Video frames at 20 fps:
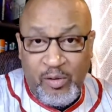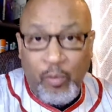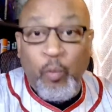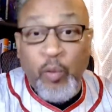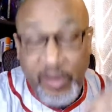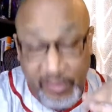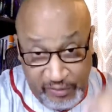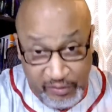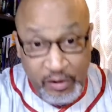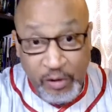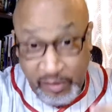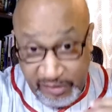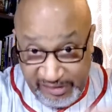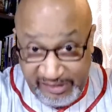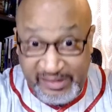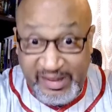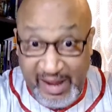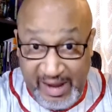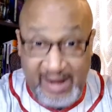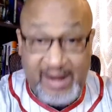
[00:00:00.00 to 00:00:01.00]
with your
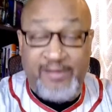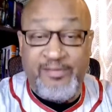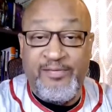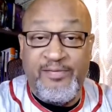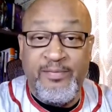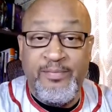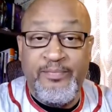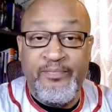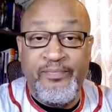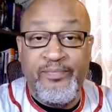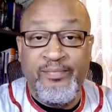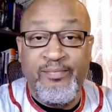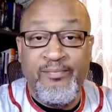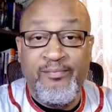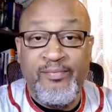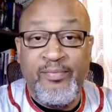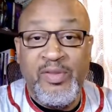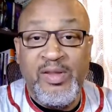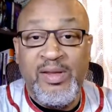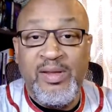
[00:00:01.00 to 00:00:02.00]
staff
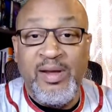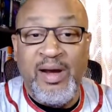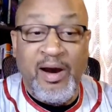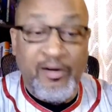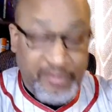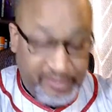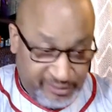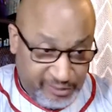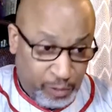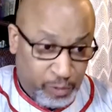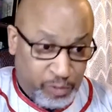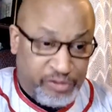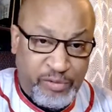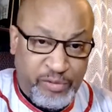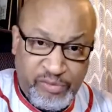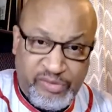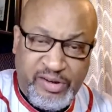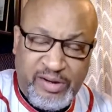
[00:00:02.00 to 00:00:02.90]
of social